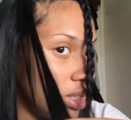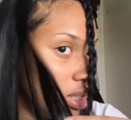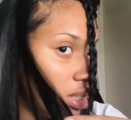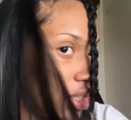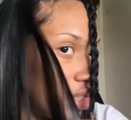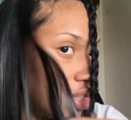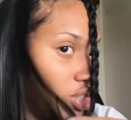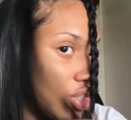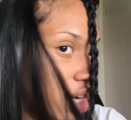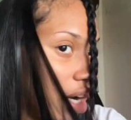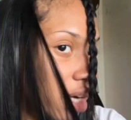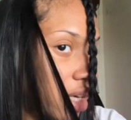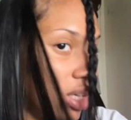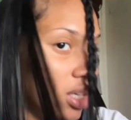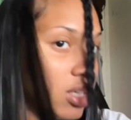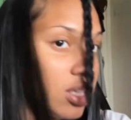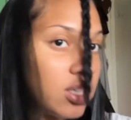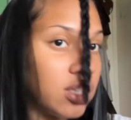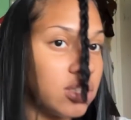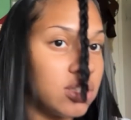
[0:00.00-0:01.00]
the
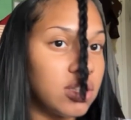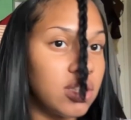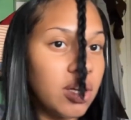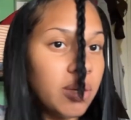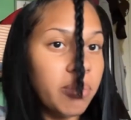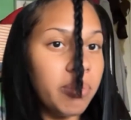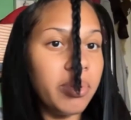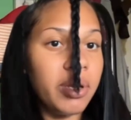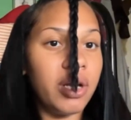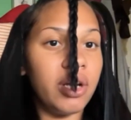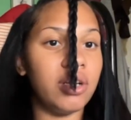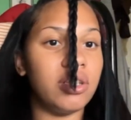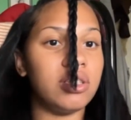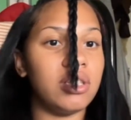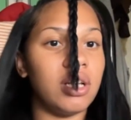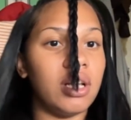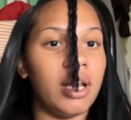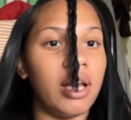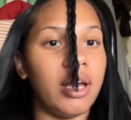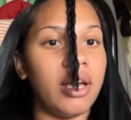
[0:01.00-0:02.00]
shininess compared to
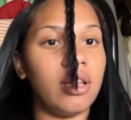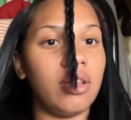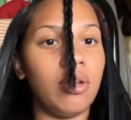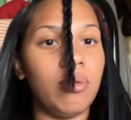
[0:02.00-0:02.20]
like the